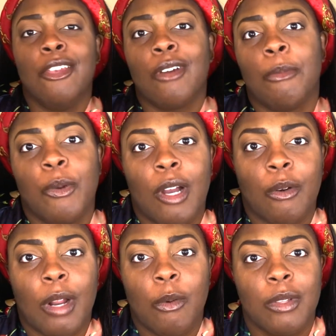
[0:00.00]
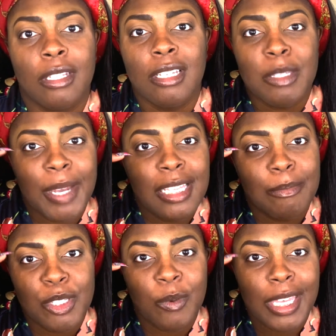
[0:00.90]
you're gonna be walking around with a little space
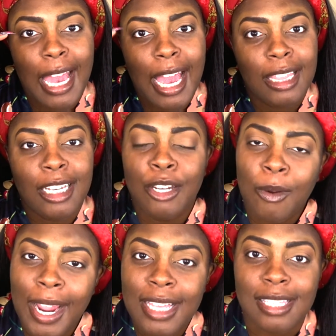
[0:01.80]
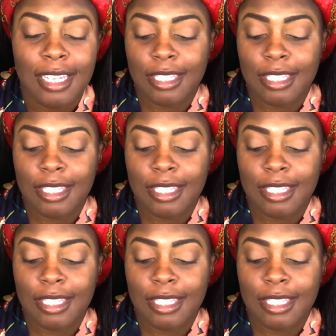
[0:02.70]
between your eye looking crazy.